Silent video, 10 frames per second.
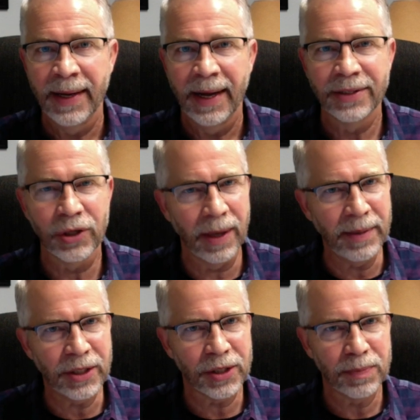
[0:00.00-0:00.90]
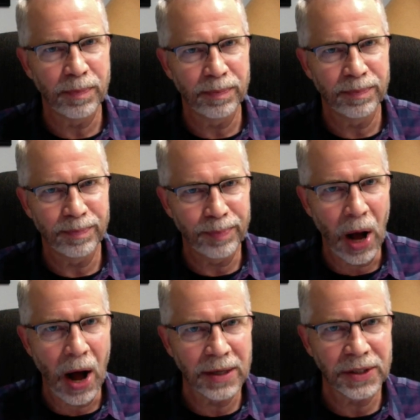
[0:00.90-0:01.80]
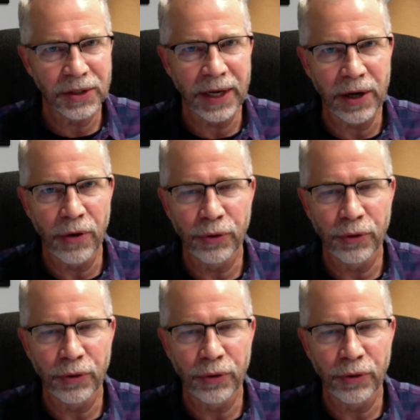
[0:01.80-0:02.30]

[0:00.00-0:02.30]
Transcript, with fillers: And so let me just pause as I go